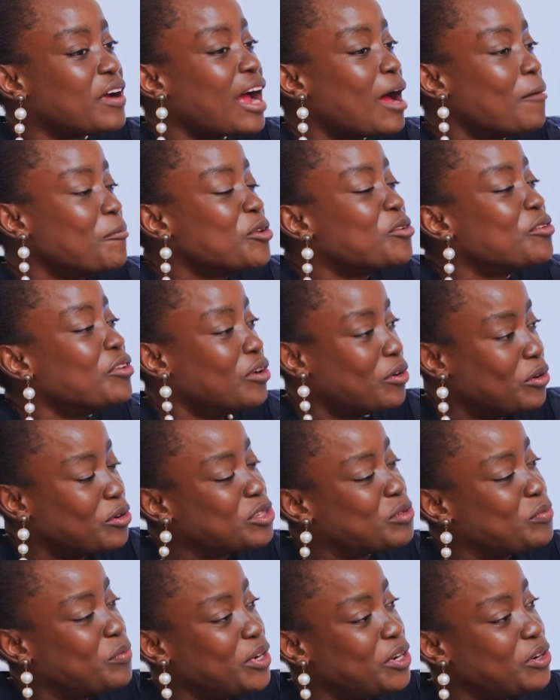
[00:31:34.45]
coming to the
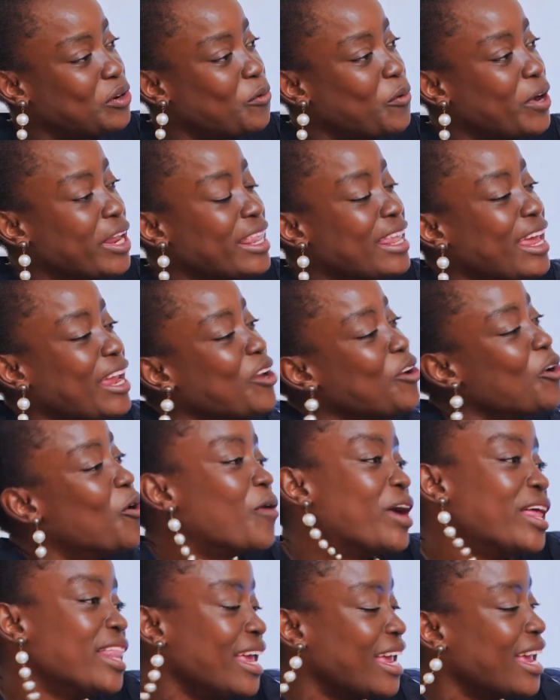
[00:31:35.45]
hospital when they know
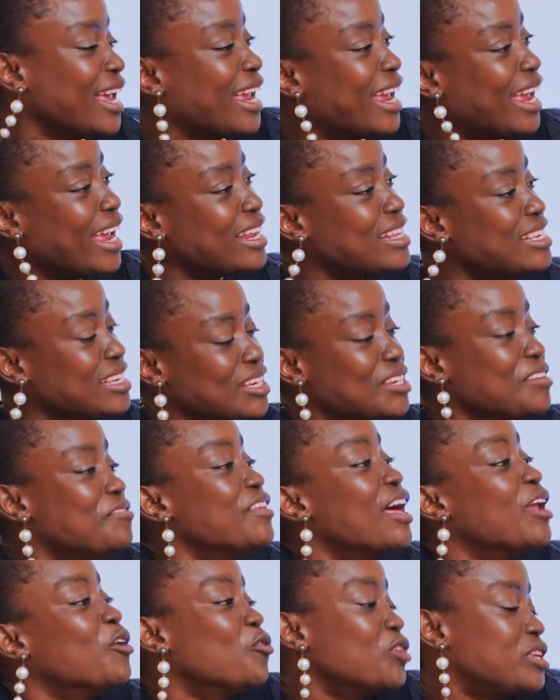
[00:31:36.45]
where they can get it if
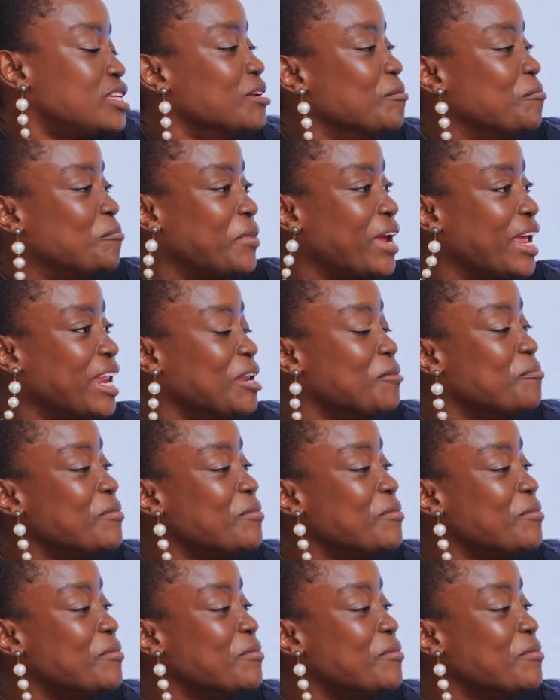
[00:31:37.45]
they're not in pain.